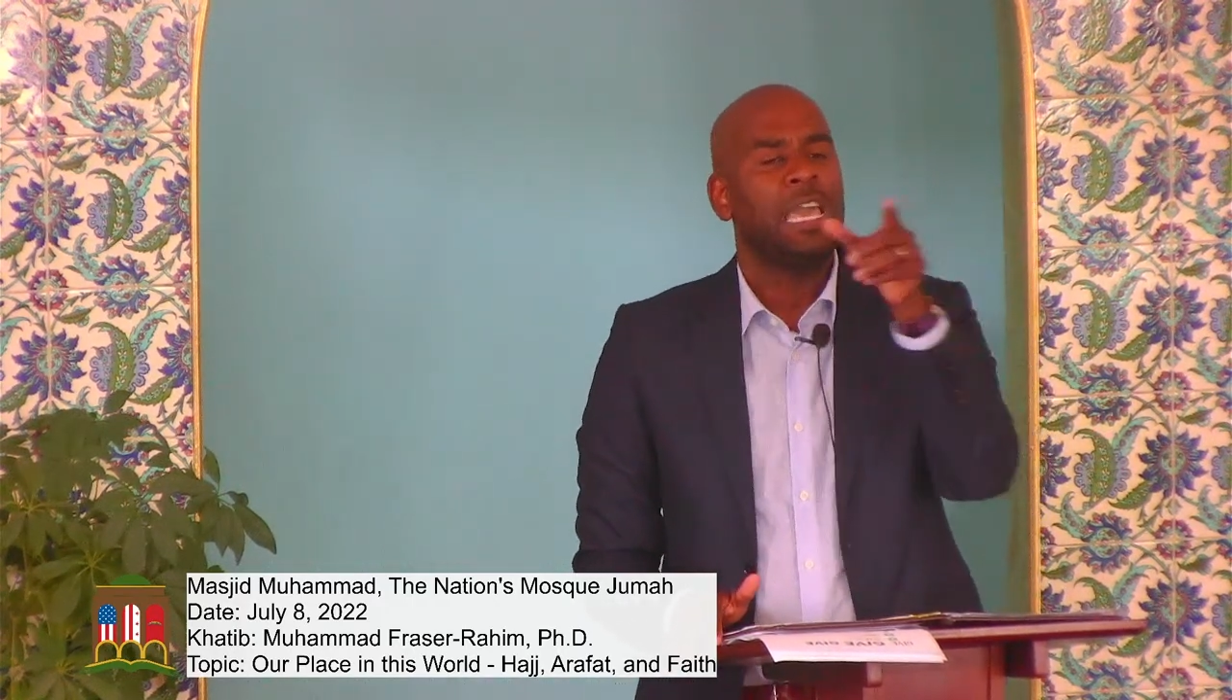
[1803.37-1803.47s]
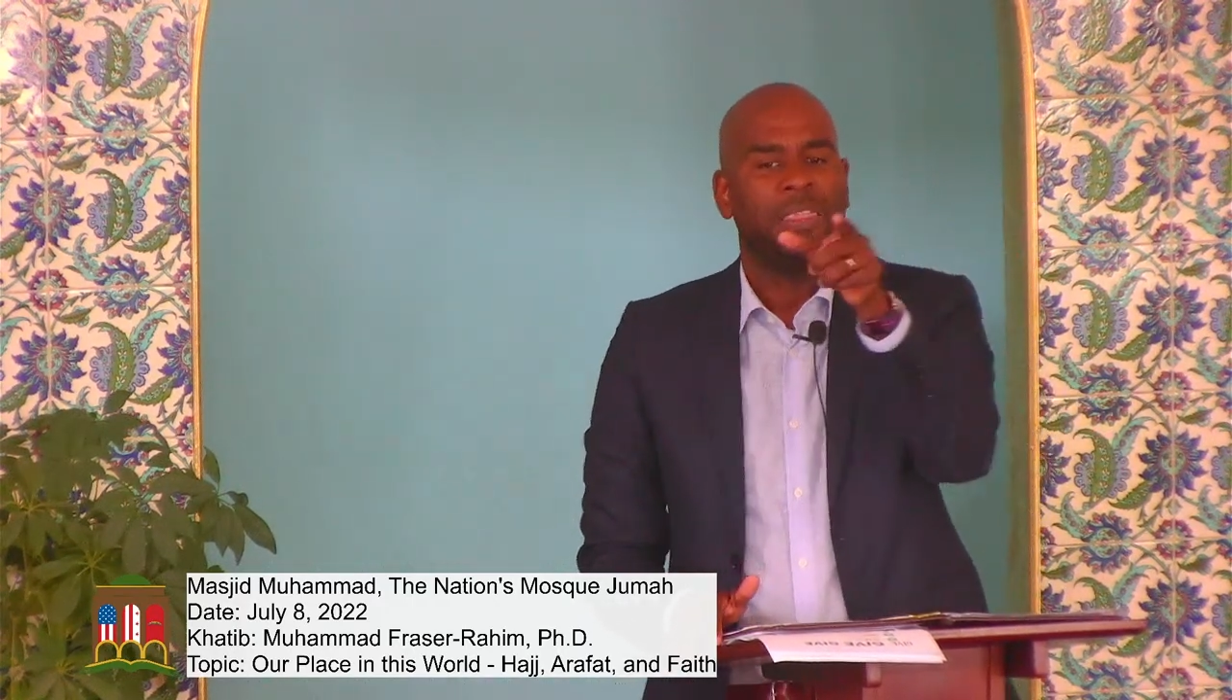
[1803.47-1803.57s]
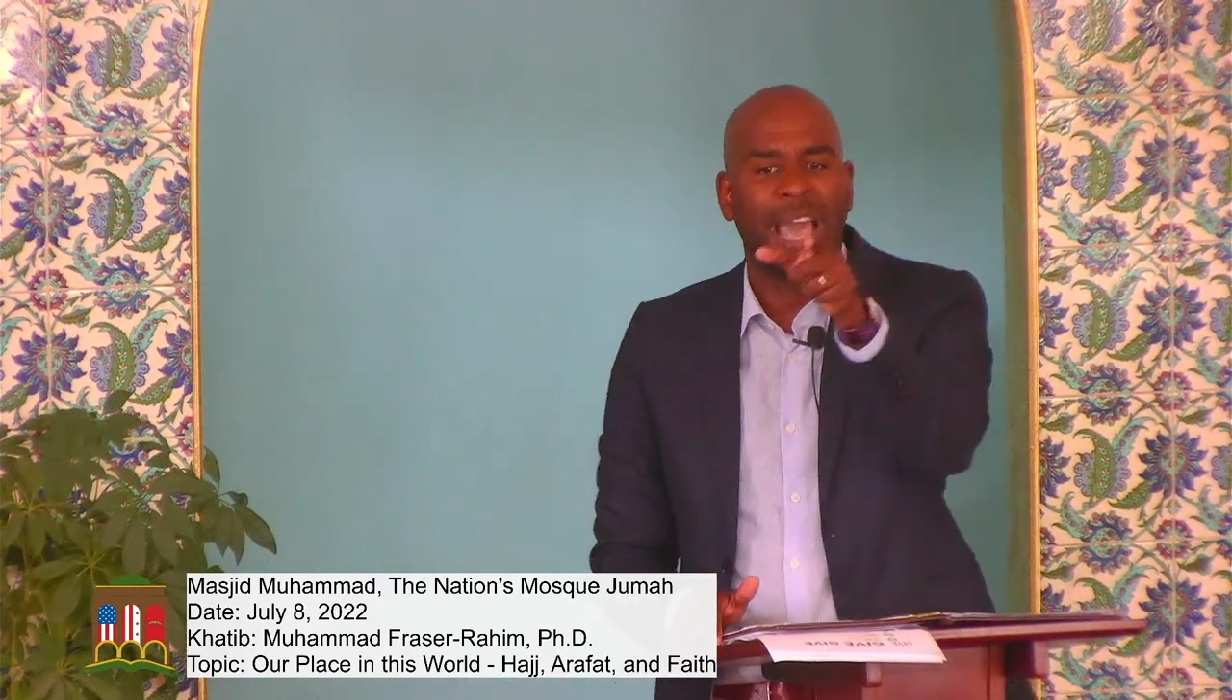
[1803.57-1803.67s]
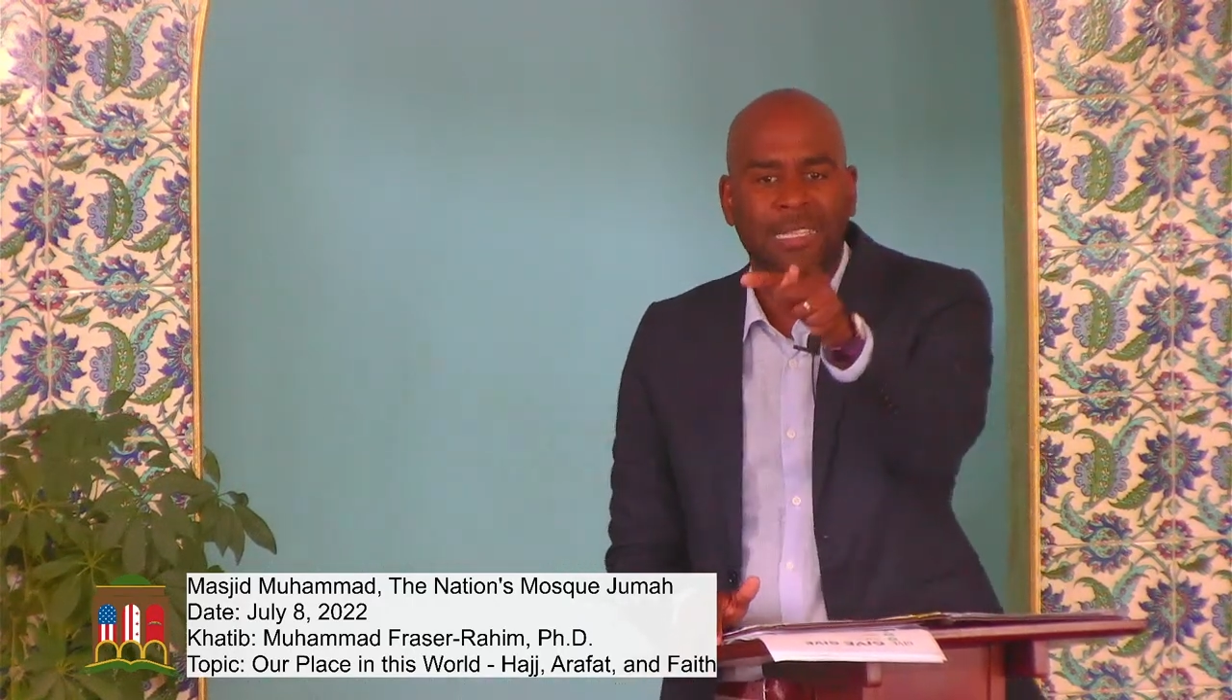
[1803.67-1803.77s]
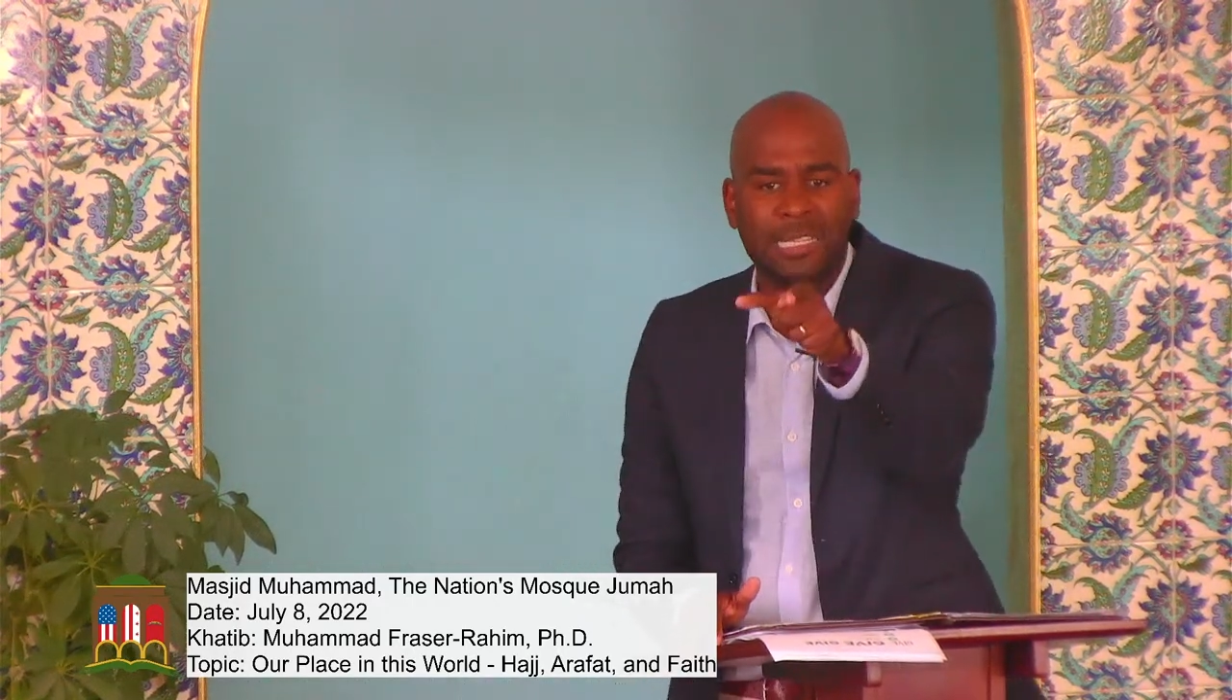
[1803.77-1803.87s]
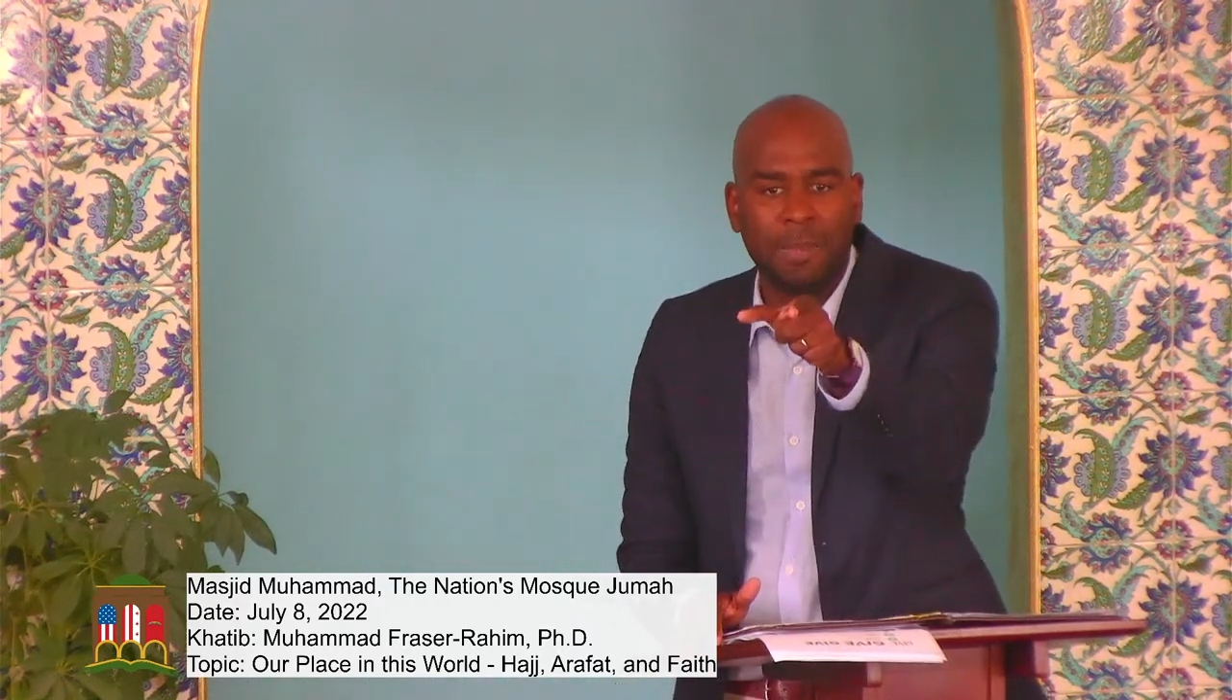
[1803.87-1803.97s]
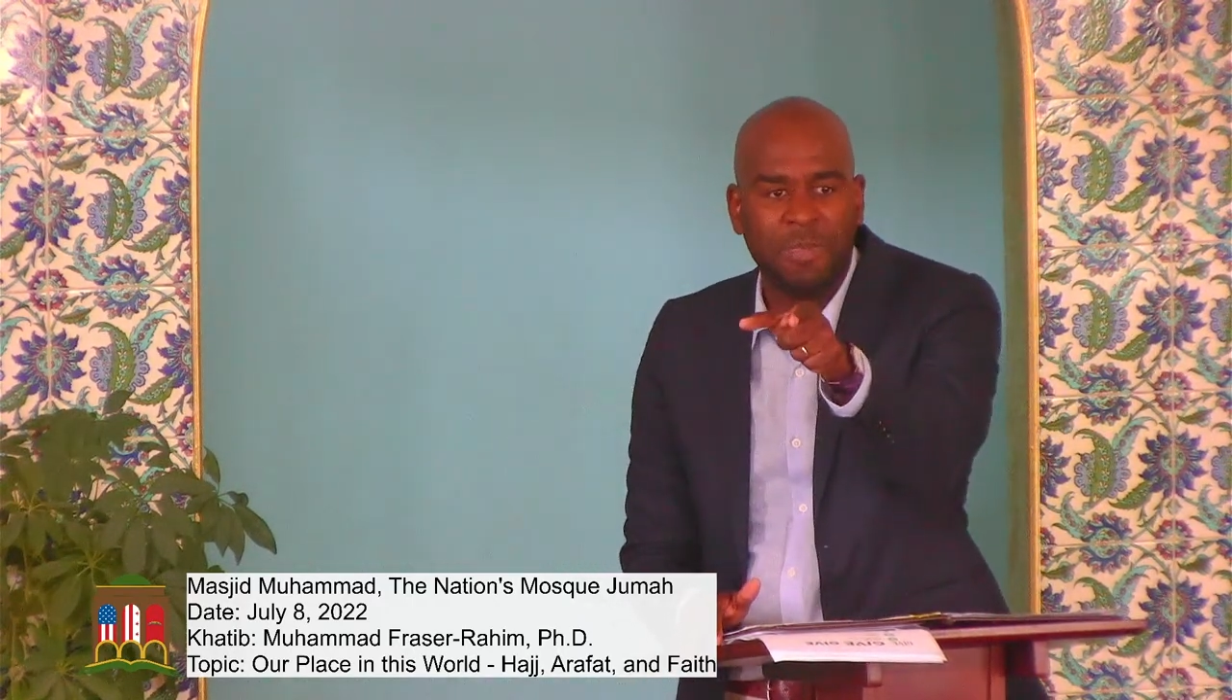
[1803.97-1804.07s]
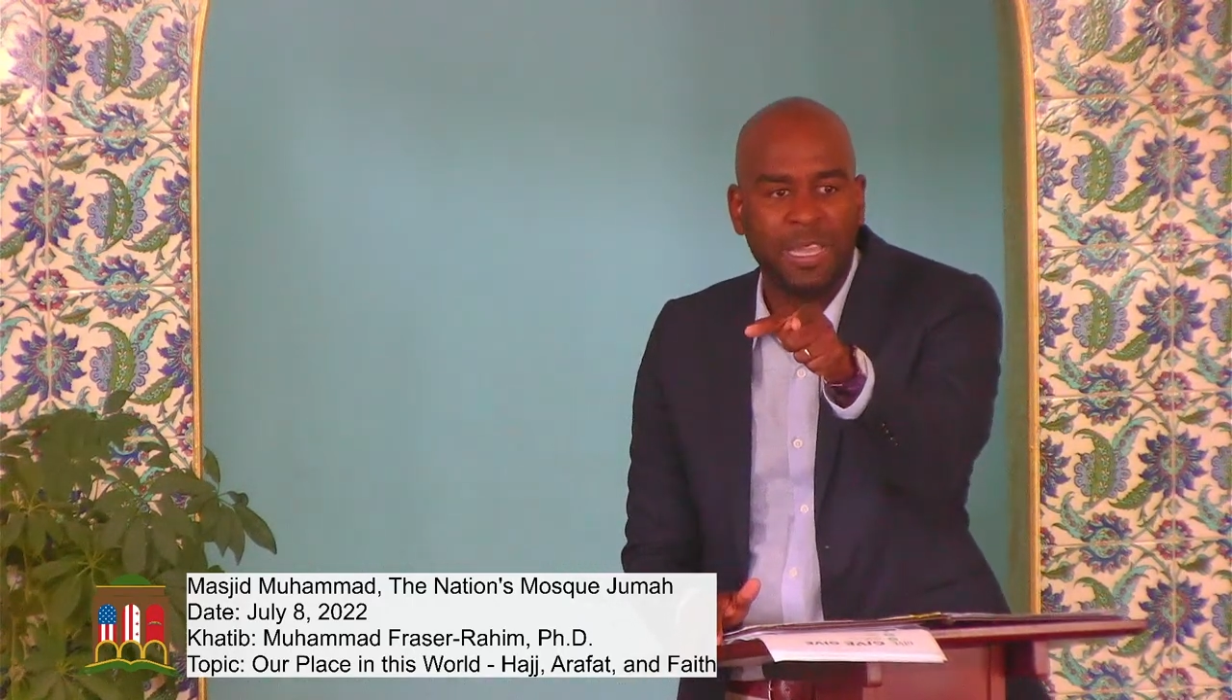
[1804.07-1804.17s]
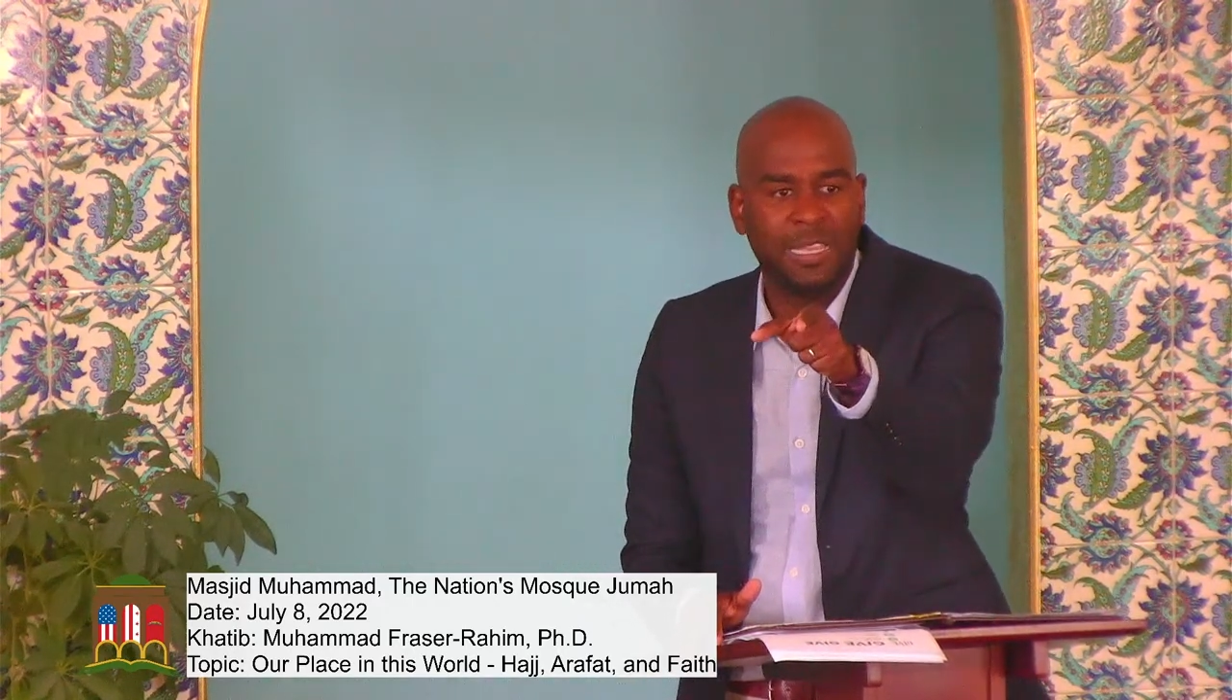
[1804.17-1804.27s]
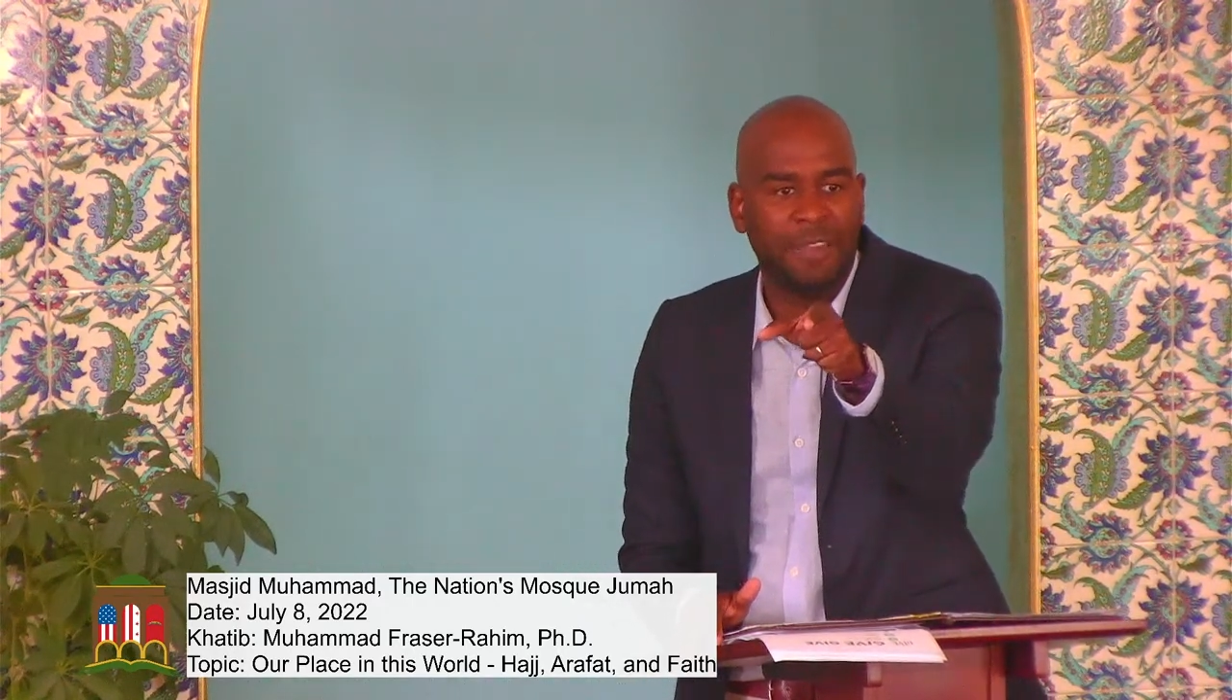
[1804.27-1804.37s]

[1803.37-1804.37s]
that's something